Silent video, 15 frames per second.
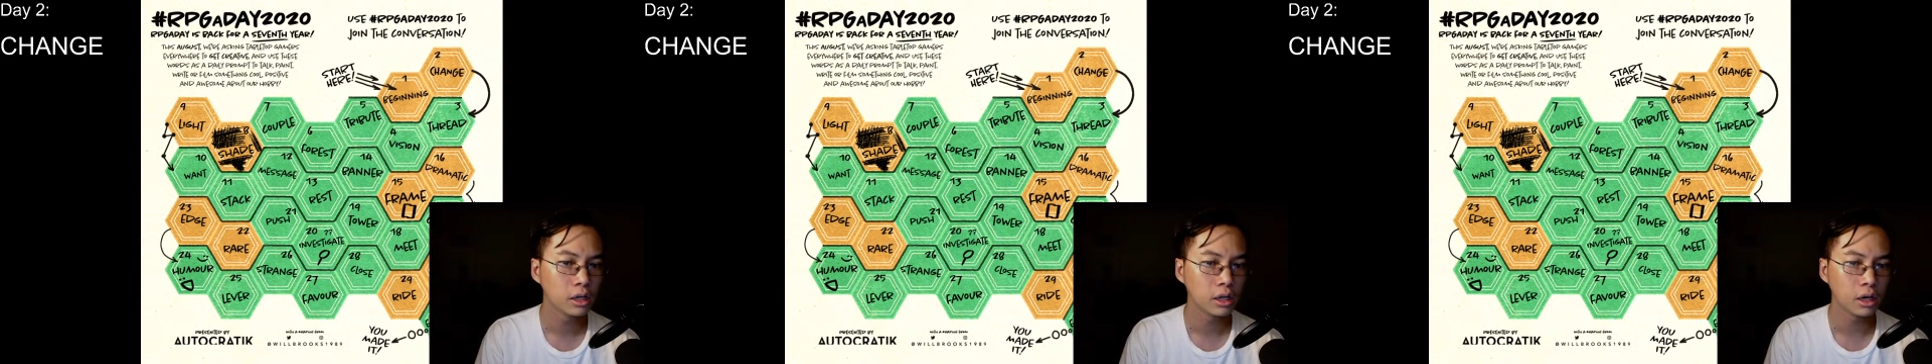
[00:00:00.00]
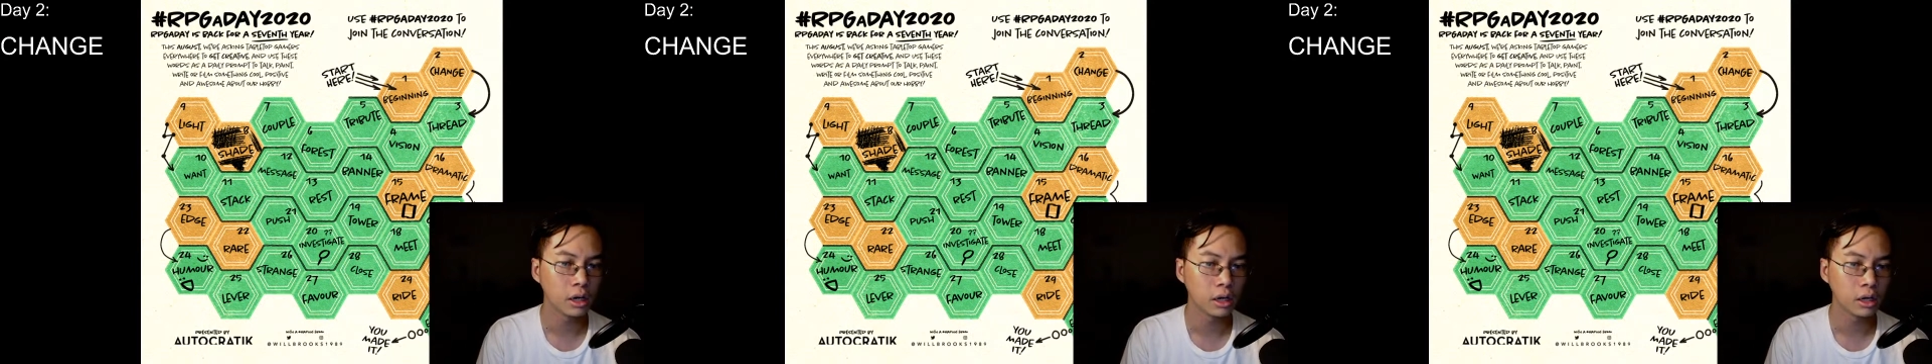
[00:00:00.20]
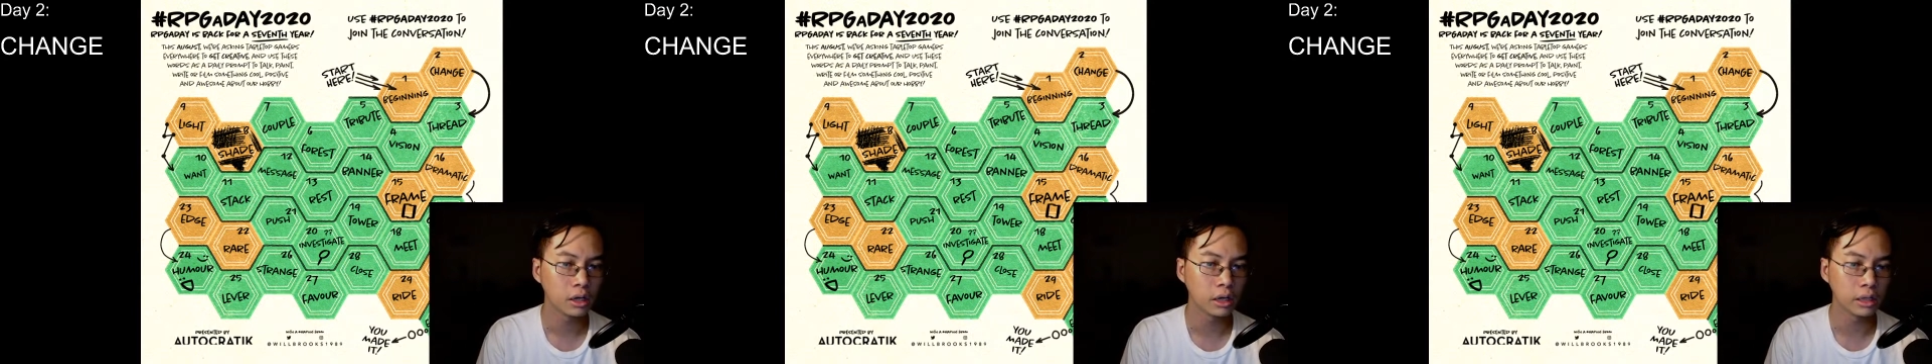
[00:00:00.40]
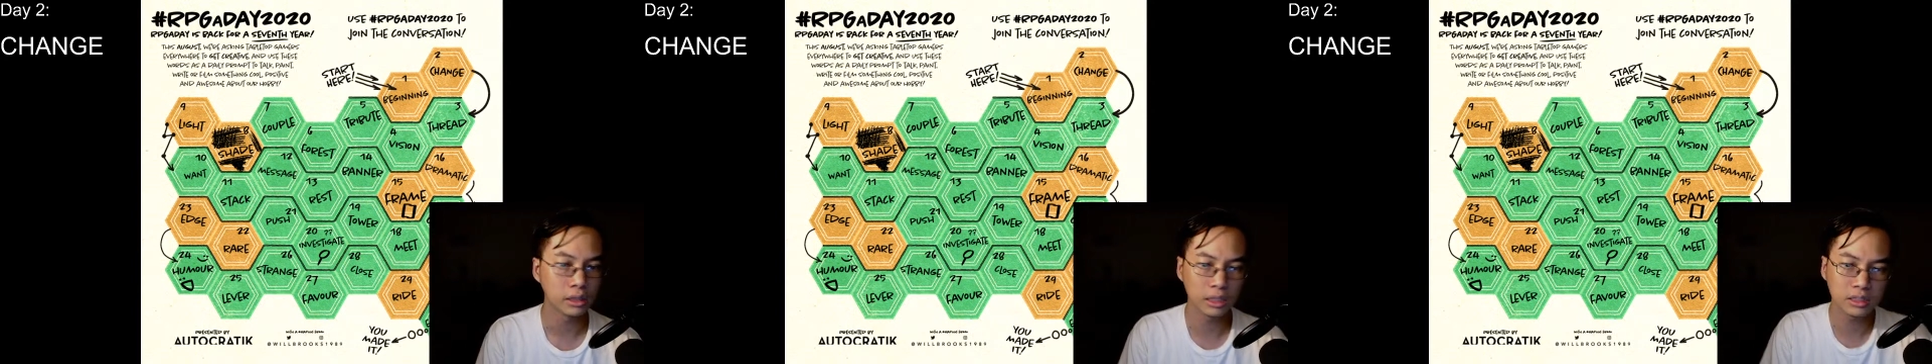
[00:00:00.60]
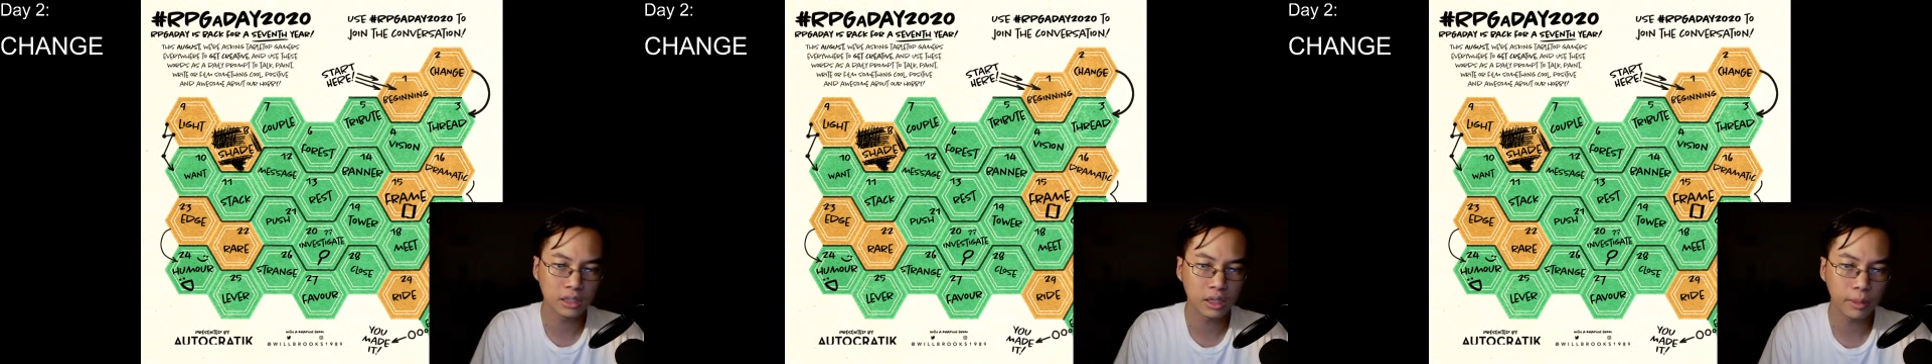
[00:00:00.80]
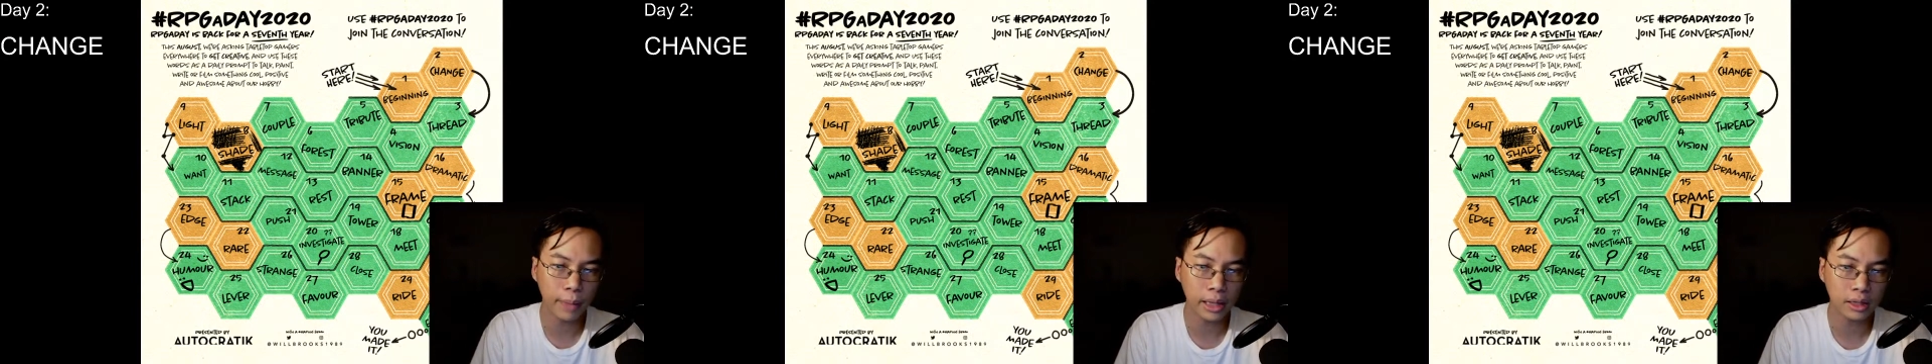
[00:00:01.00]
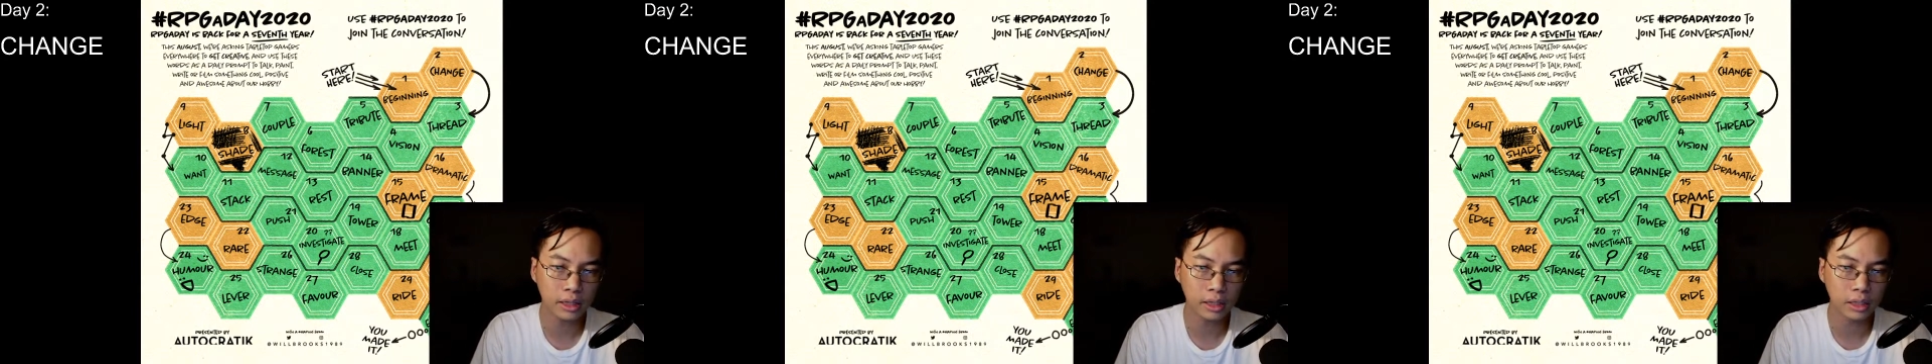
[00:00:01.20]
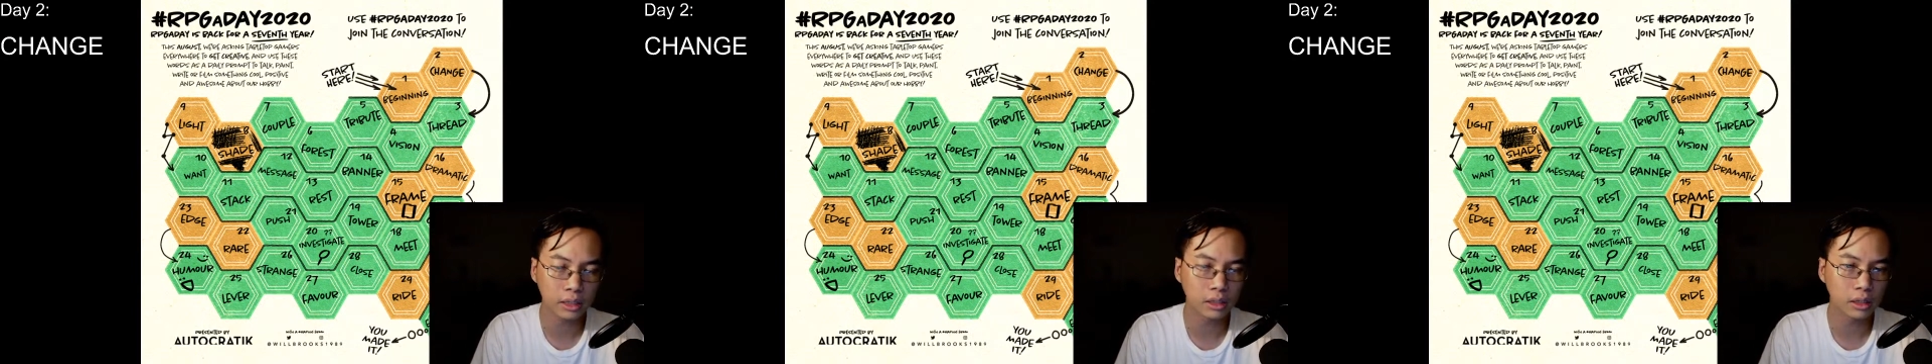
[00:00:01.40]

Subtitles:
And that's not a bad thing,